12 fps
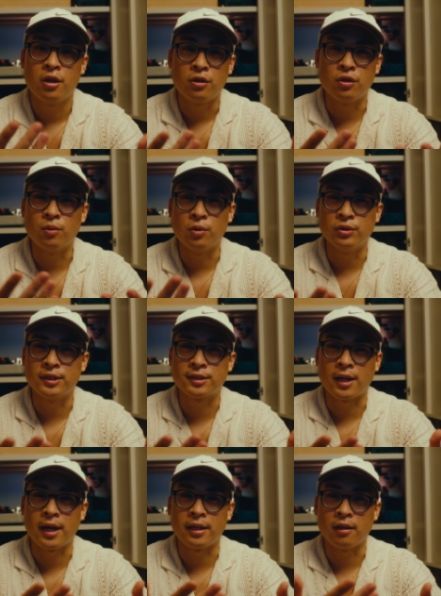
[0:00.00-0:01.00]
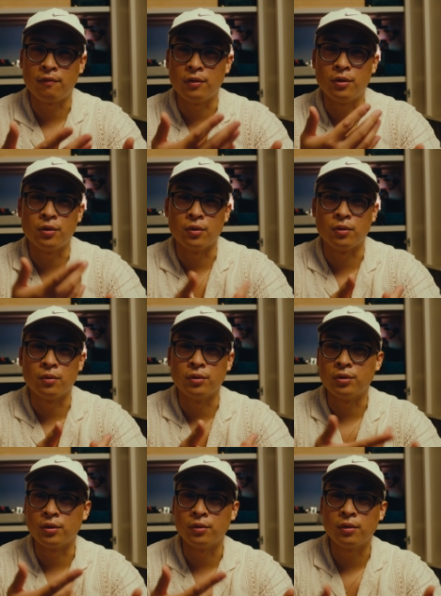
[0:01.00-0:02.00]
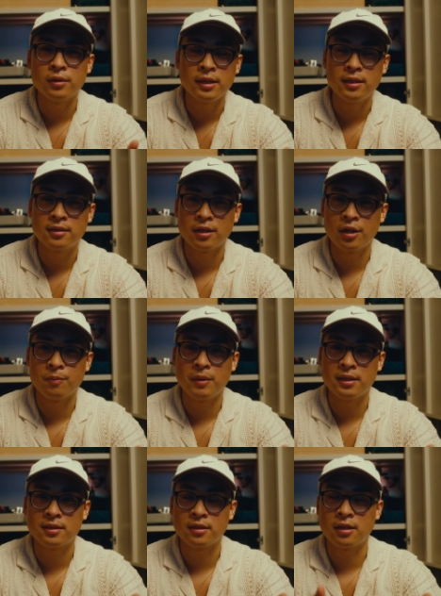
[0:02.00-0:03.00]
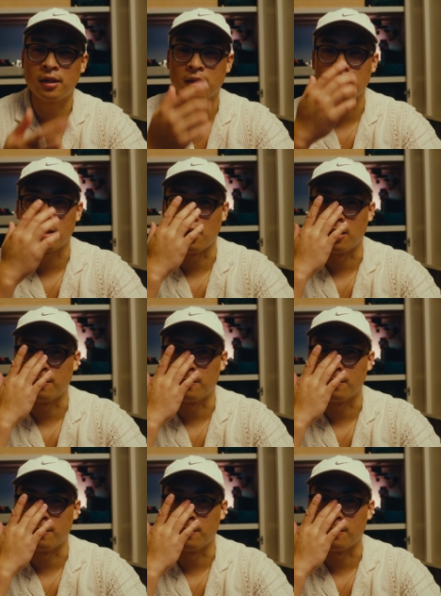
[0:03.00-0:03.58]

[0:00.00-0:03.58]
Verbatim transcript: you all decide if you do or do not need certain pieces of gear,